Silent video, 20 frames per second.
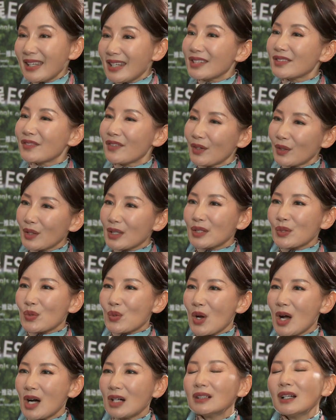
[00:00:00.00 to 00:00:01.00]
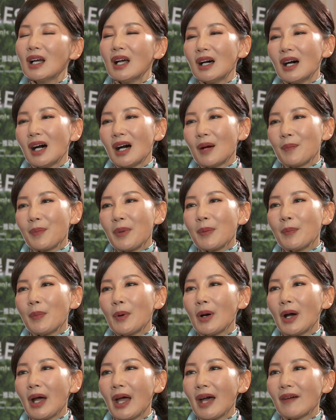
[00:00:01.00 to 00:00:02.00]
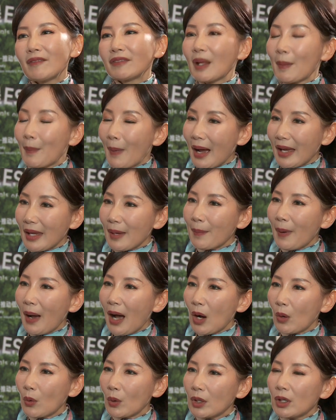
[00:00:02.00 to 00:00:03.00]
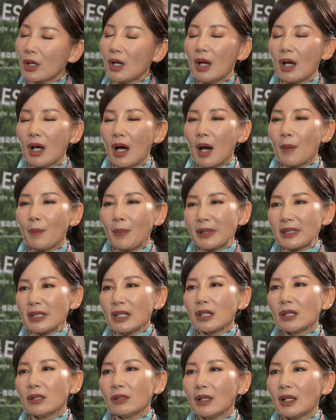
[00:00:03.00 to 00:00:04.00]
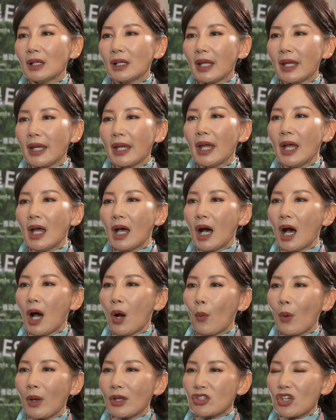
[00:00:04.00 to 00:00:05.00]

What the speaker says: is very strong. People have the buying power, particularly when